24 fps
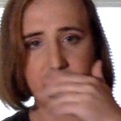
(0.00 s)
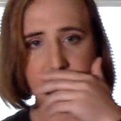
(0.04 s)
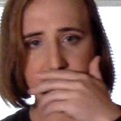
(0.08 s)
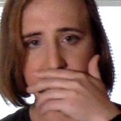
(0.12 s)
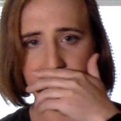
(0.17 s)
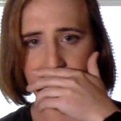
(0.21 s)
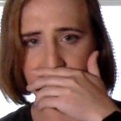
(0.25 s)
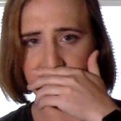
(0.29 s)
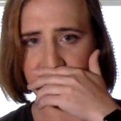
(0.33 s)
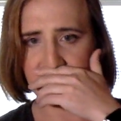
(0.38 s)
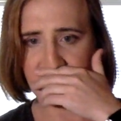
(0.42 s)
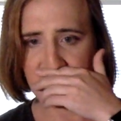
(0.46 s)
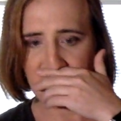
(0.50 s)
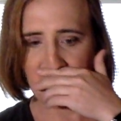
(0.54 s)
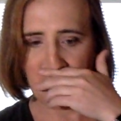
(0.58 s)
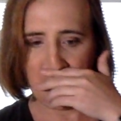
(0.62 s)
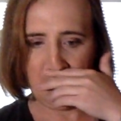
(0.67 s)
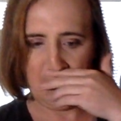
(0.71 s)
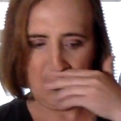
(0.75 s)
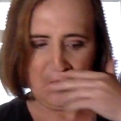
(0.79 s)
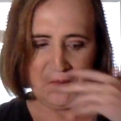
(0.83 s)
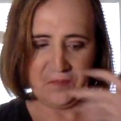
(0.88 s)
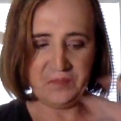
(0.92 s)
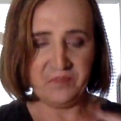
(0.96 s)
sauce
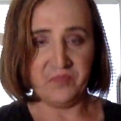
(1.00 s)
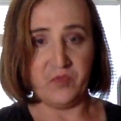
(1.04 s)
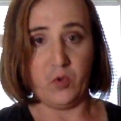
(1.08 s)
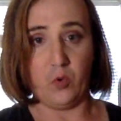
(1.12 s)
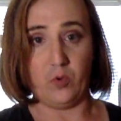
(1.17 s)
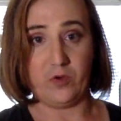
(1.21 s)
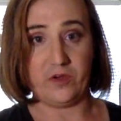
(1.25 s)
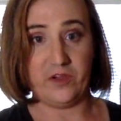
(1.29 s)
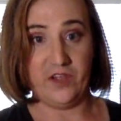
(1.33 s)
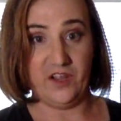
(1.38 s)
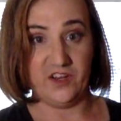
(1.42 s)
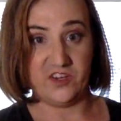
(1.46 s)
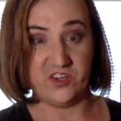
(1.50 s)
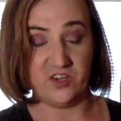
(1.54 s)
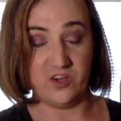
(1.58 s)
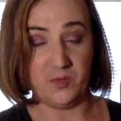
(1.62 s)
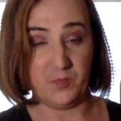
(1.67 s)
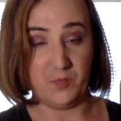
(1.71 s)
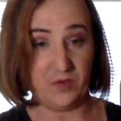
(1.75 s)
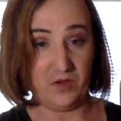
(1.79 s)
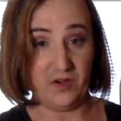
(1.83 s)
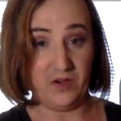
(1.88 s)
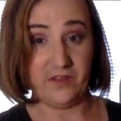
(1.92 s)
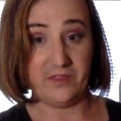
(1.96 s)
or ketchup
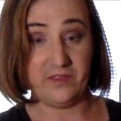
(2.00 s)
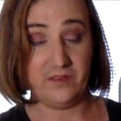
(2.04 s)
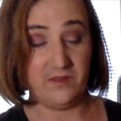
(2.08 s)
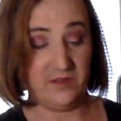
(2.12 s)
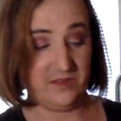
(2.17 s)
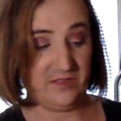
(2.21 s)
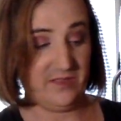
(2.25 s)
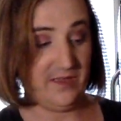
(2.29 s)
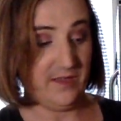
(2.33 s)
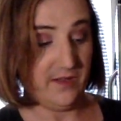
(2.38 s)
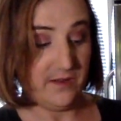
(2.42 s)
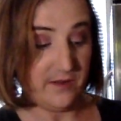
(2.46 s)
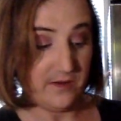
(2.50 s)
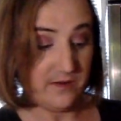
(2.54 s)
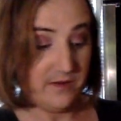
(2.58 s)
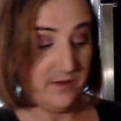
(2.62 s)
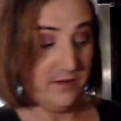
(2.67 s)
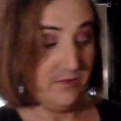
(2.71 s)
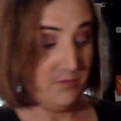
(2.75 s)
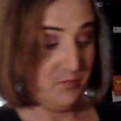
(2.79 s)
or anything like that